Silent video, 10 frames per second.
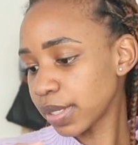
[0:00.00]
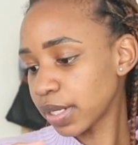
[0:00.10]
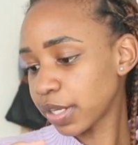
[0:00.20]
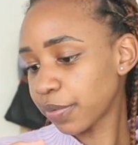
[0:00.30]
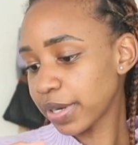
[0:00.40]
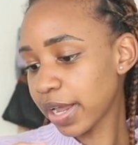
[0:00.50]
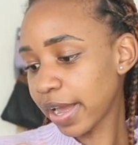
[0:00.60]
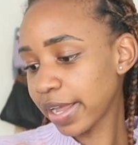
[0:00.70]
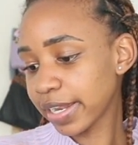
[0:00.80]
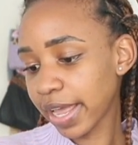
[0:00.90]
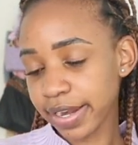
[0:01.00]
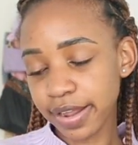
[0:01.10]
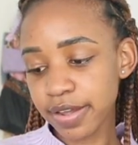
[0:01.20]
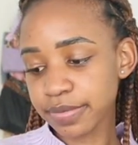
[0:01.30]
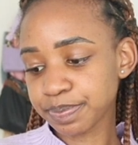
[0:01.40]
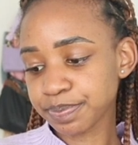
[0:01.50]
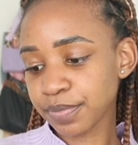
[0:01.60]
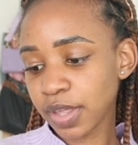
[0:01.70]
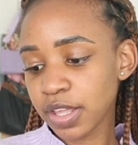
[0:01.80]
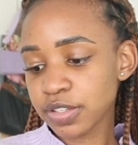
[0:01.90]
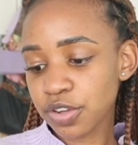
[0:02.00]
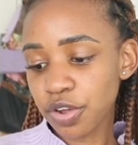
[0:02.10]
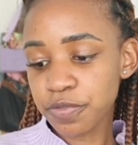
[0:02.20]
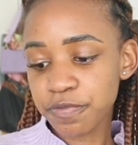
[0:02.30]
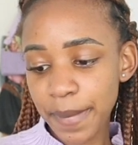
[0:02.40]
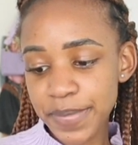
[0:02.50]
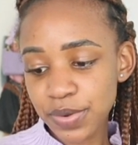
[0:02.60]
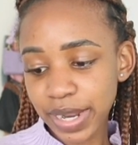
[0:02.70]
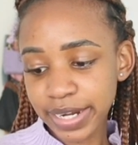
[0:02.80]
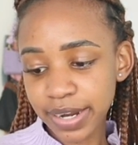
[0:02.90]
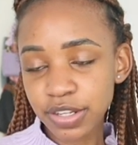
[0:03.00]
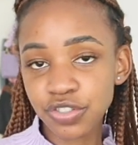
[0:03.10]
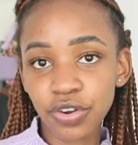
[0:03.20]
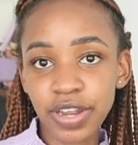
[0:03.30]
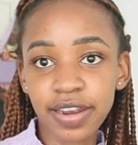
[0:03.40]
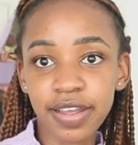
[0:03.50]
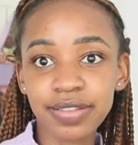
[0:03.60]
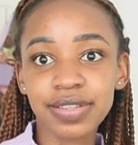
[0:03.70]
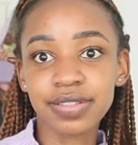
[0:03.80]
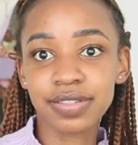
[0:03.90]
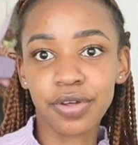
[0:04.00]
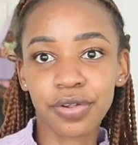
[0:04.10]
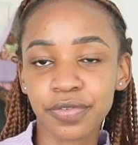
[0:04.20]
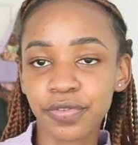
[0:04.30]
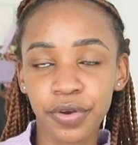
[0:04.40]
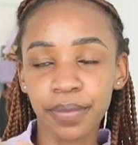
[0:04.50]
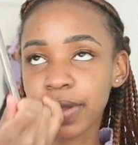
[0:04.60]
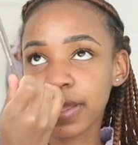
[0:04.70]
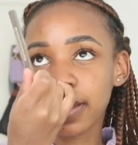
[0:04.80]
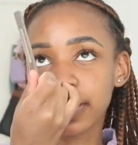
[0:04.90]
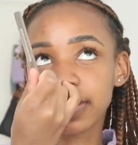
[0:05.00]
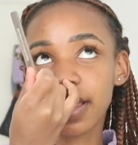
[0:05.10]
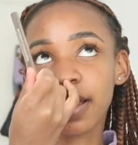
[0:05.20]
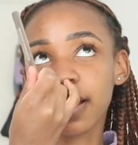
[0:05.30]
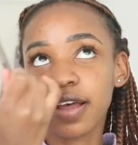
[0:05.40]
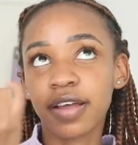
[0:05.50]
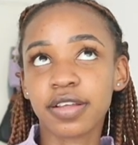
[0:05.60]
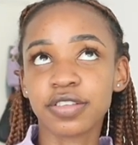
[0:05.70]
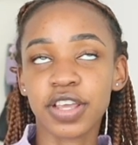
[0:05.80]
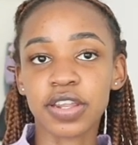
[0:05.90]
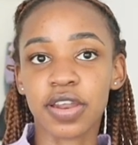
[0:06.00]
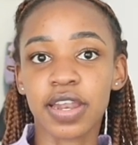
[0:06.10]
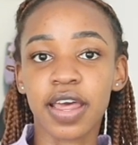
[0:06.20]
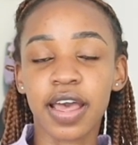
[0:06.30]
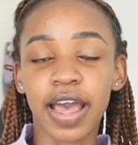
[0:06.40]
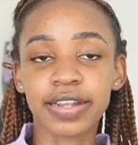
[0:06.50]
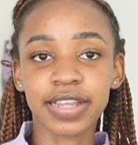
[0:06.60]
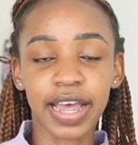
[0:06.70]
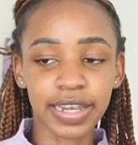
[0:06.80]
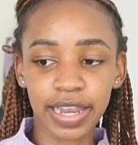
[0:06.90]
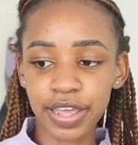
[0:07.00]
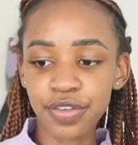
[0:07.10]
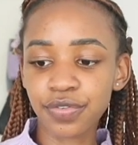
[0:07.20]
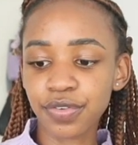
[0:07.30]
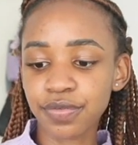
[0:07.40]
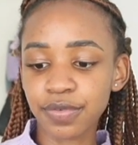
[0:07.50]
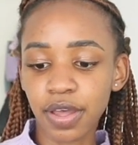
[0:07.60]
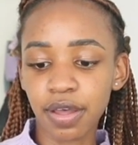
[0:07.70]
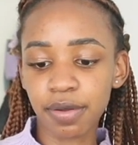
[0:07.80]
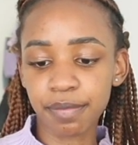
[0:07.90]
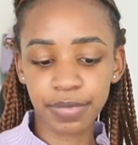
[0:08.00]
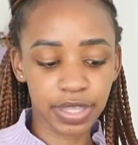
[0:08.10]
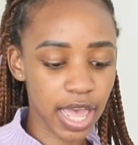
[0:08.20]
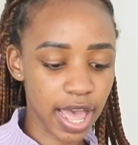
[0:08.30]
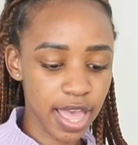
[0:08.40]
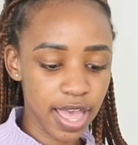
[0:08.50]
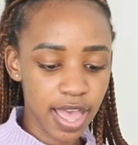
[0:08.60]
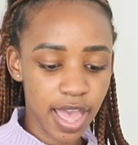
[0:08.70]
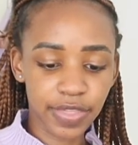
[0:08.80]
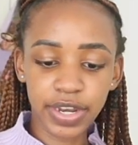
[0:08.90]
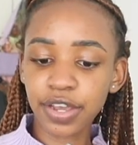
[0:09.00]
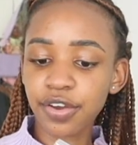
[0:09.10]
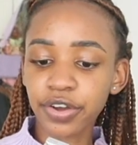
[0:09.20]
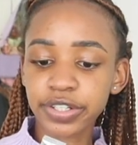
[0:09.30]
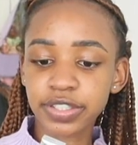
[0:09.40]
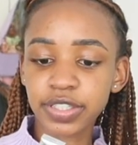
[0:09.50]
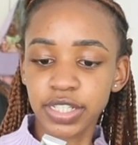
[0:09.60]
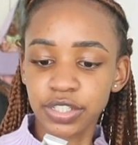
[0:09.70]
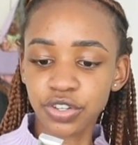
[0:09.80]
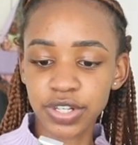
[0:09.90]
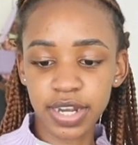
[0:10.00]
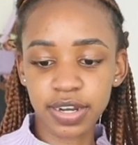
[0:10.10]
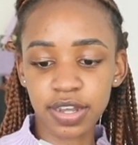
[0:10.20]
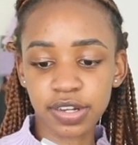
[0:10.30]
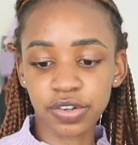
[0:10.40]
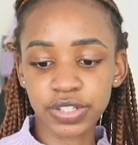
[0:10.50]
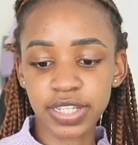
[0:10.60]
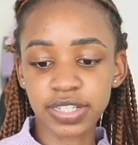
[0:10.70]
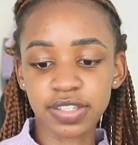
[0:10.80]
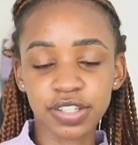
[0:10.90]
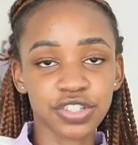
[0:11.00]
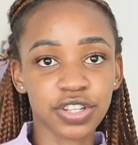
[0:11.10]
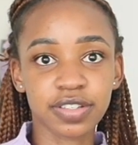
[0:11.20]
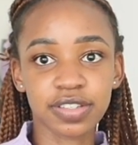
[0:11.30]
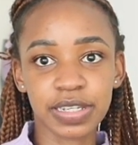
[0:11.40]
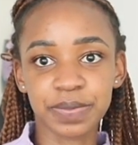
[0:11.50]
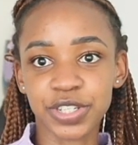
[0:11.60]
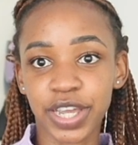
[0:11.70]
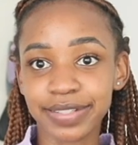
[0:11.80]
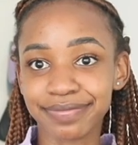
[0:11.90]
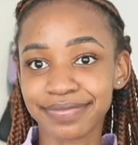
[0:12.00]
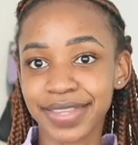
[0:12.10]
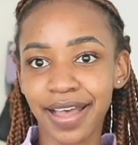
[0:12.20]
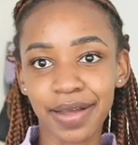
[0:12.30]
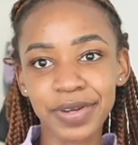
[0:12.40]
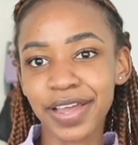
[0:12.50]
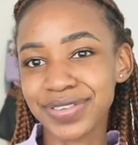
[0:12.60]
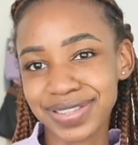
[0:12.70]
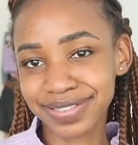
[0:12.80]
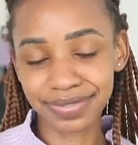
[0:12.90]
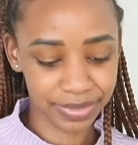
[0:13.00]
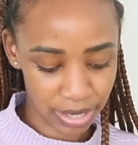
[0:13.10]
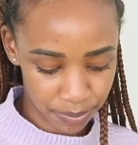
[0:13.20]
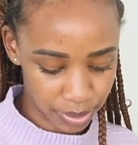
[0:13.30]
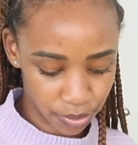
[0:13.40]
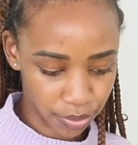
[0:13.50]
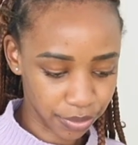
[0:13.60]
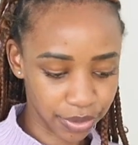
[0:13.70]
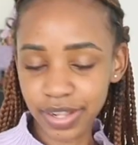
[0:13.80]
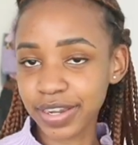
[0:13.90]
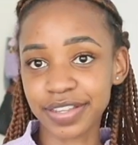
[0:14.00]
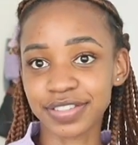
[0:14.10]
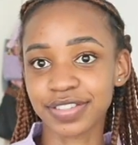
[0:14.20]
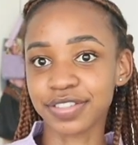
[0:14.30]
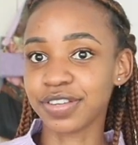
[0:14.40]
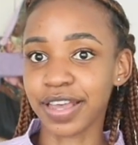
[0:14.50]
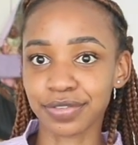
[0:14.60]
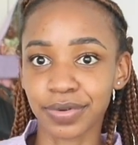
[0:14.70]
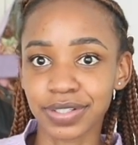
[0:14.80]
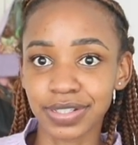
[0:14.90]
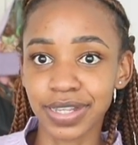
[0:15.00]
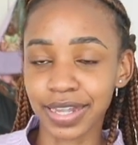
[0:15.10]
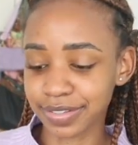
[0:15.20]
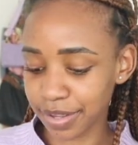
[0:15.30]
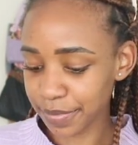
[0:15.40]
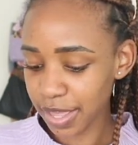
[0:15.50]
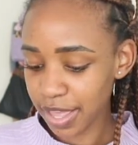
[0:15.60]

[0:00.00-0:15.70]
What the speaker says: liquid eyeliner. It's called Fabulina Jordana. This is all from the Chandarana at AdLife. Yeah. And then I got the Jordana Gloss Sensations Lip Shine. I'll put everything down below in case you guys want to get some.